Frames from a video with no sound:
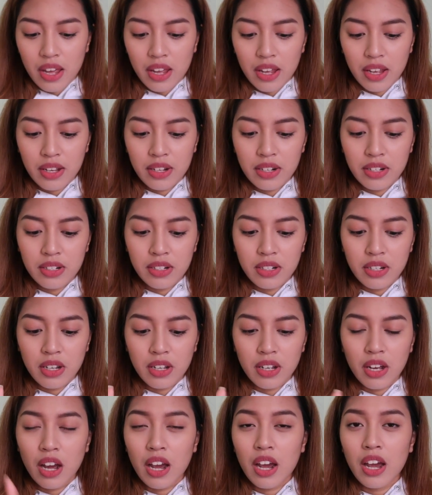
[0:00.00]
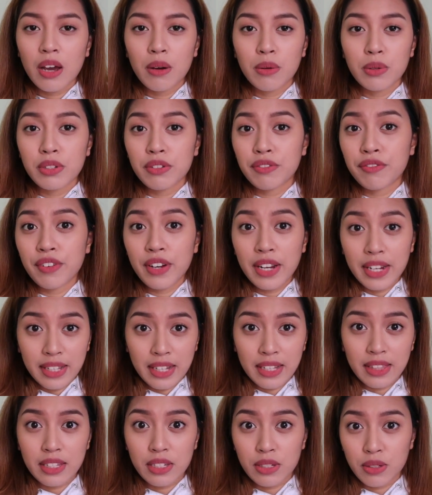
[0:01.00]
and I was afraid
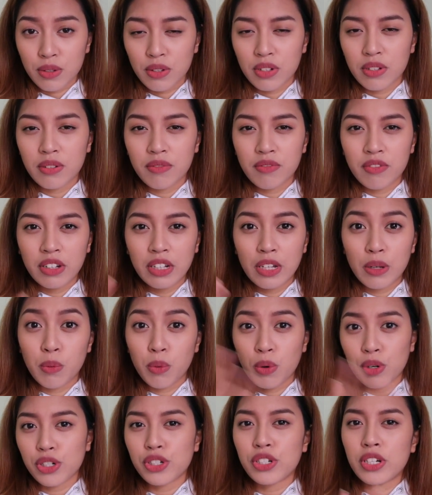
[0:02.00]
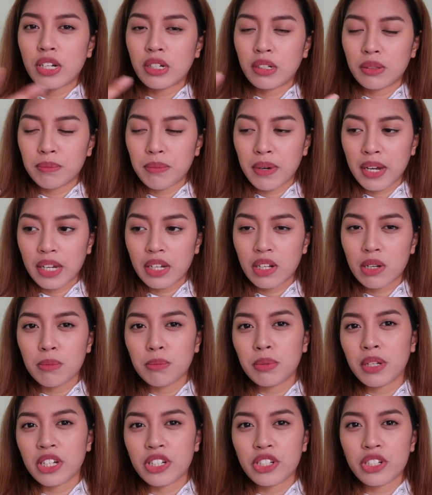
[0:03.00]
that this could really wash out my
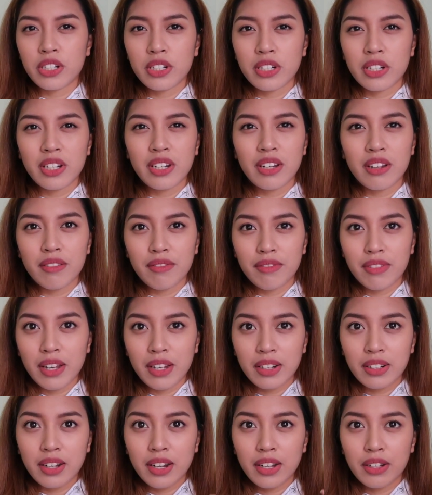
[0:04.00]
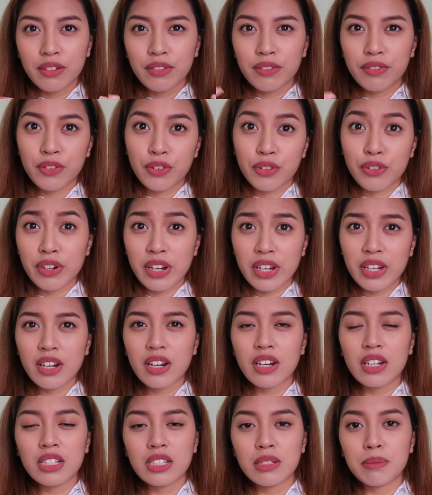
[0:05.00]
complexion and give that kind of gray
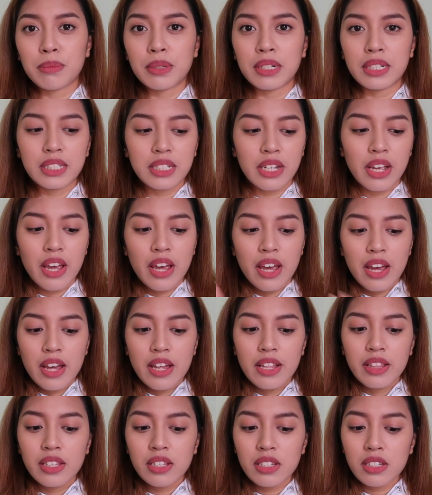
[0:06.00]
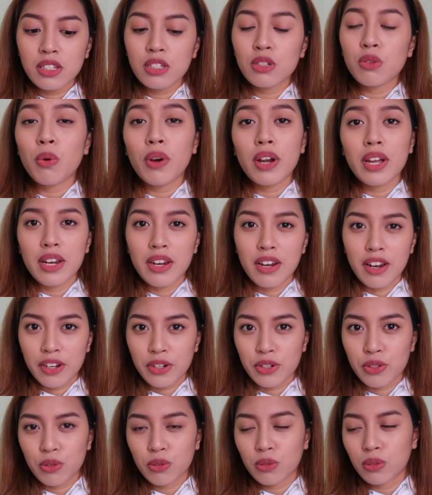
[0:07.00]
cast, but this is quite
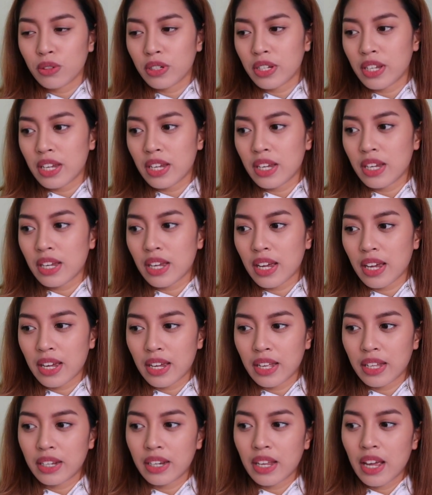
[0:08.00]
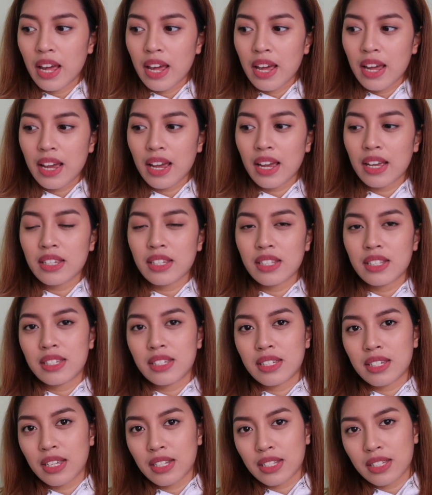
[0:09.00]
natural looking, and as it
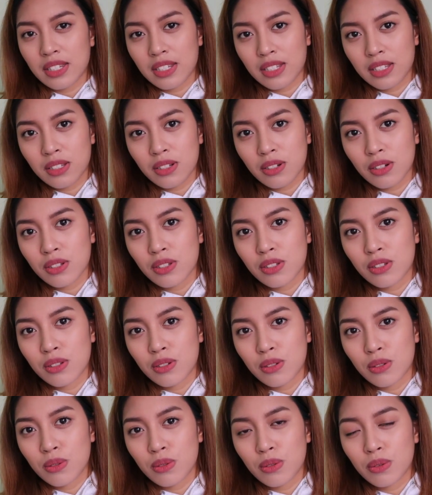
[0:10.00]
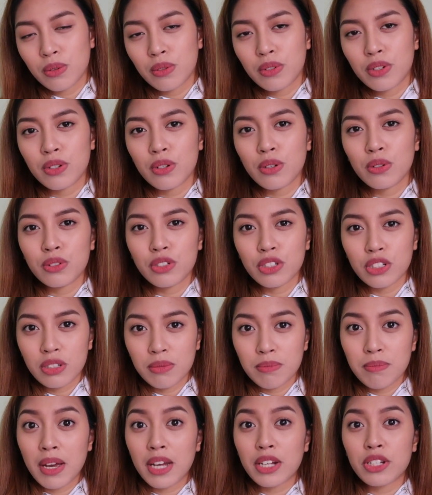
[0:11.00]
sets it starts to, you know,
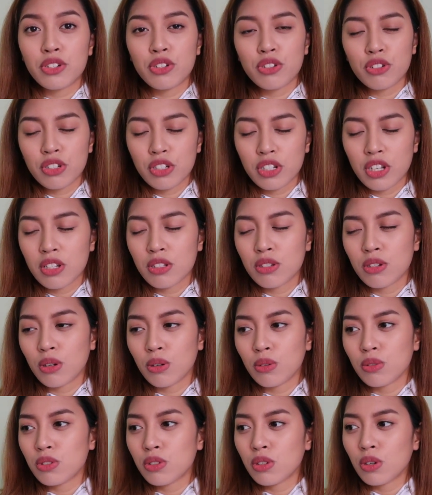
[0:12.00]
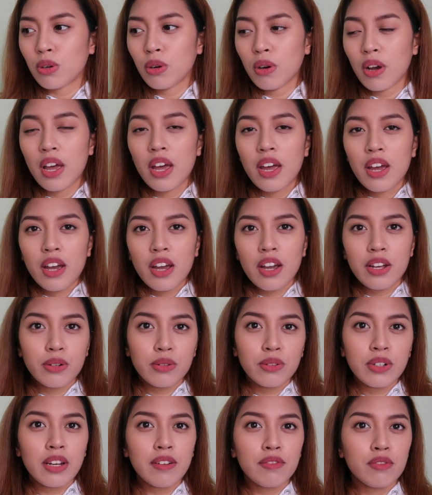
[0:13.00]
just match your skin tone. So I
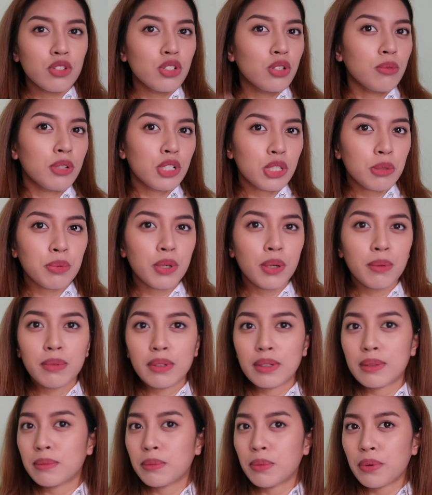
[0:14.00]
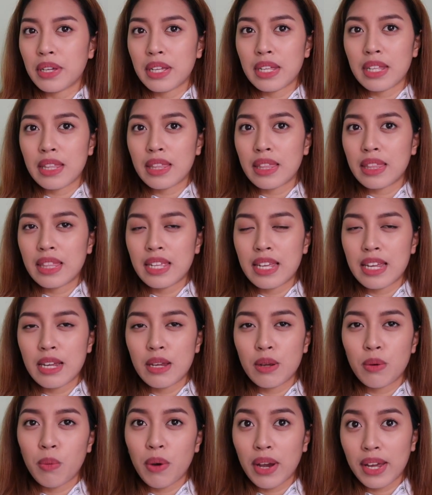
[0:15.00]
don't have too much problem with
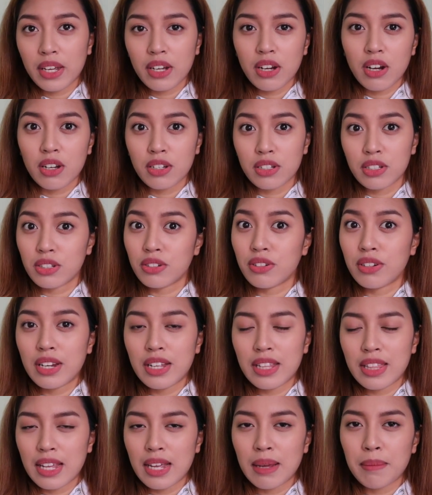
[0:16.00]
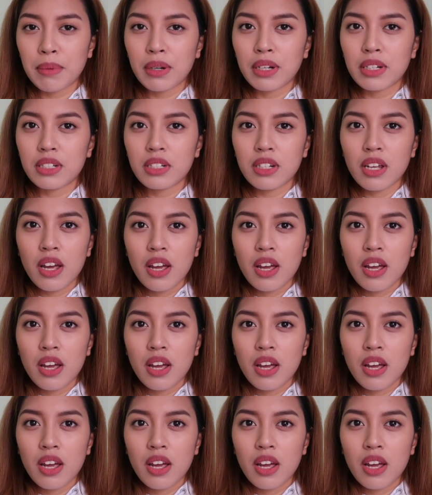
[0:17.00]
the white cast or anything, but